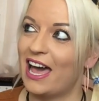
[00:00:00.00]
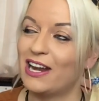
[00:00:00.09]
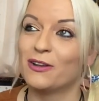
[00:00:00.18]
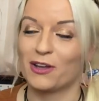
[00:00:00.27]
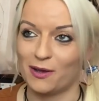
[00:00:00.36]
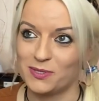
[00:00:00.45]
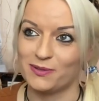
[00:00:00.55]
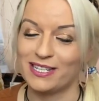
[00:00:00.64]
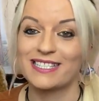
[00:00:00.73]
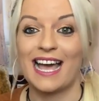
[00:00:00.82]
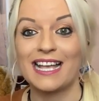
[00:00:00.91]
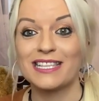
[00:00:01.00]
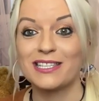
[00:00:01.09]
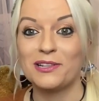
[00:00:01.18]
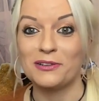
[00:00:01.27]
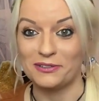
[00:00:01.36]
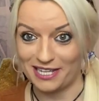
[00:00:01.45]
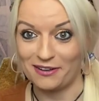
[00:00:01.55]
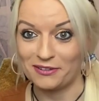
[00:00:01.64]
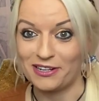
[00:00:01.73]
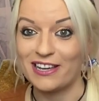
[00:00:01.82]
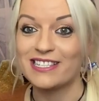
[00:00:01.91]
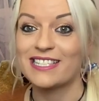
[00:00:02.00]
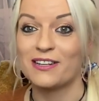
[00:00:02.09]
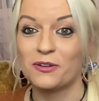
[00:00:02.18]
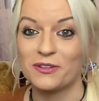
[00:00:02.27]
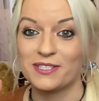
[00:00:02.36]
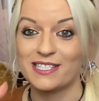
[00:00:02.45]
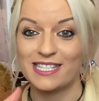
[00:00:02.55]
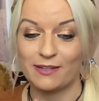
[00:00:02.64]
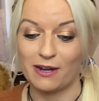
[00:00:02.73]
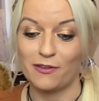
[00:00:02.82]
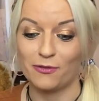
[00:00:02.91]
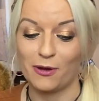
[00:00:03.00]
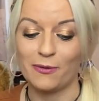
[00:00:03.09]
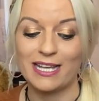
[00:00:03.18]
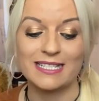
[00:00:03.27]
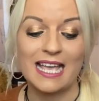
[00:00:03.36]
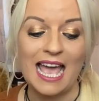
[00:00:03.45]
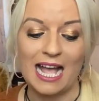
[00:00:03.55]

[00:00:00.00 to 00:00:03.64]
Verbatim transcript: Uh, look up to us, cats look down on us, and horses see right through us.